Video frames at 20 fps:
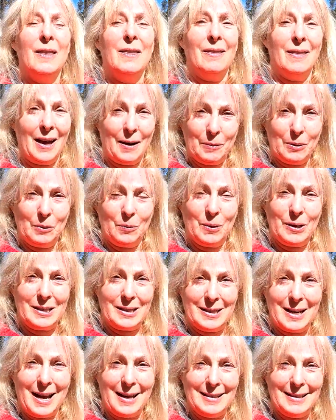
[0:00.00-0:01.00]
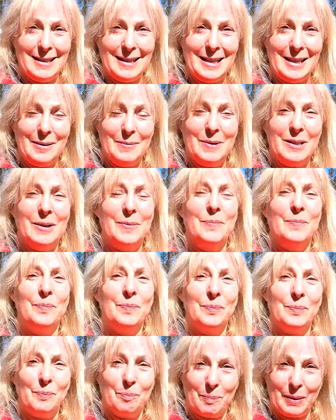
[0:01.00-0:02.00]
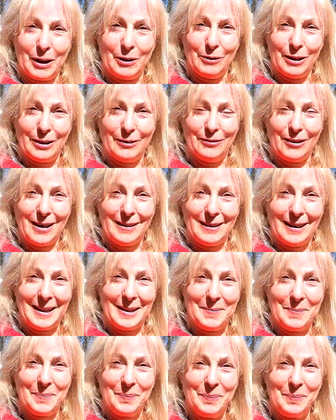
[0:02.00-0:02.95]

That one was not deemed big rig friendly.